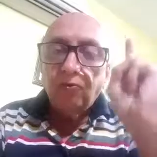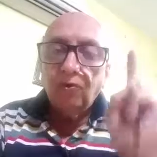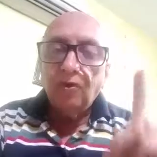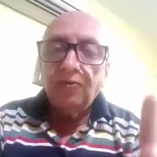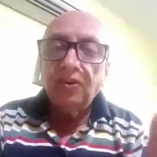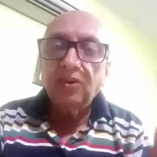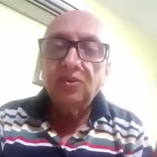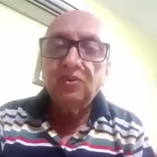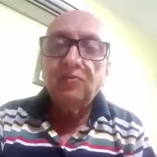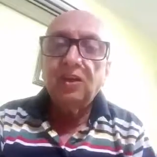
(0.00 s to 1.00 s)
full of
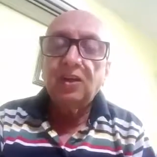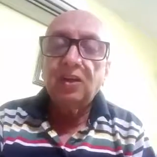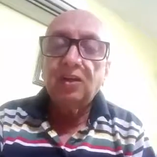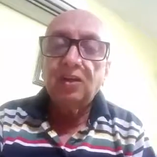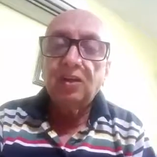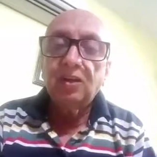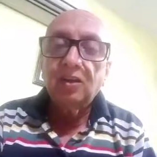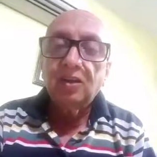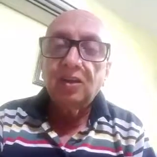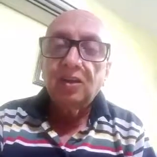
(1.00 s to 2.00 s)
energy and vitality,
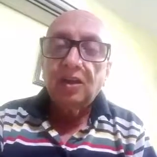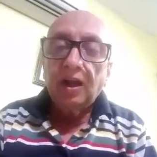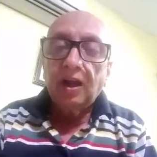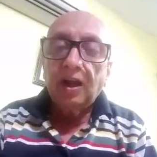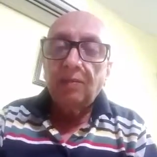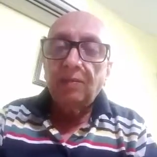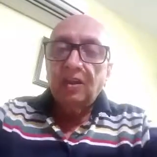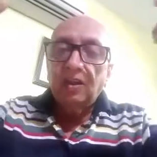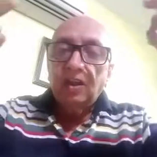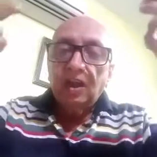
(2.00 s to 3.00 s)
and I'm
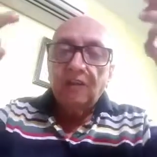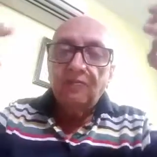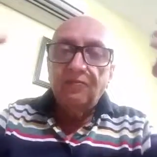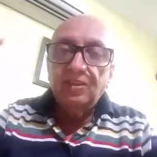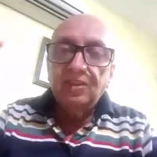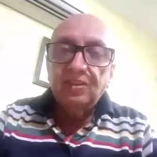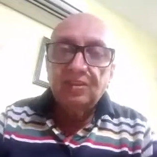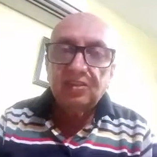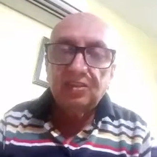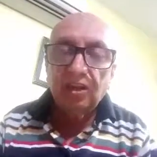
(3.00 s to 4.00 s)
loving every
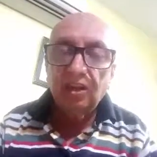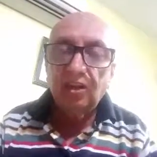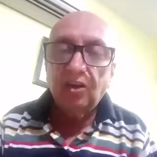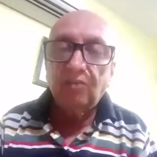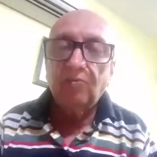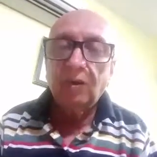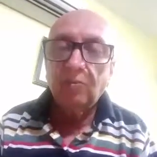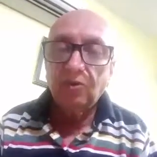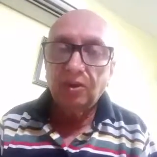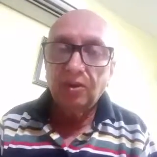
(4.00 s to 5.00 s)
cell of my
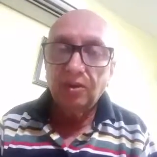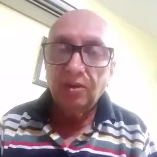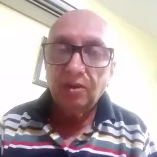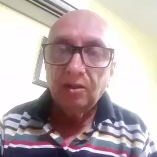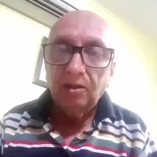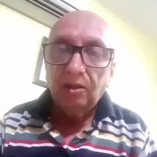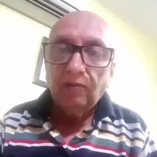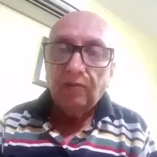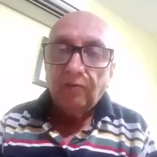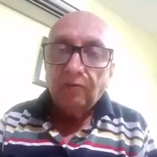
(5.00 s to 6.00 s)
body.
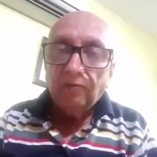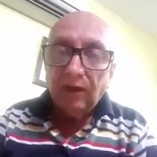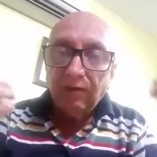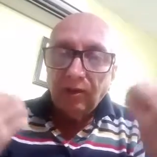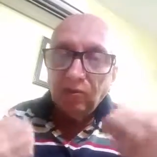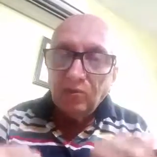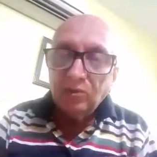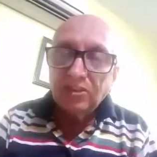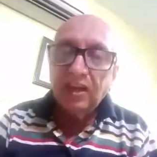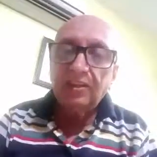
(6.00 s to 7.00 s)
When I went on
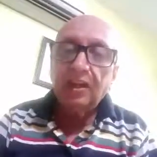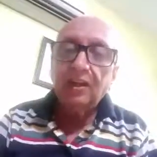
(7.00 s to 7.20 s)
saying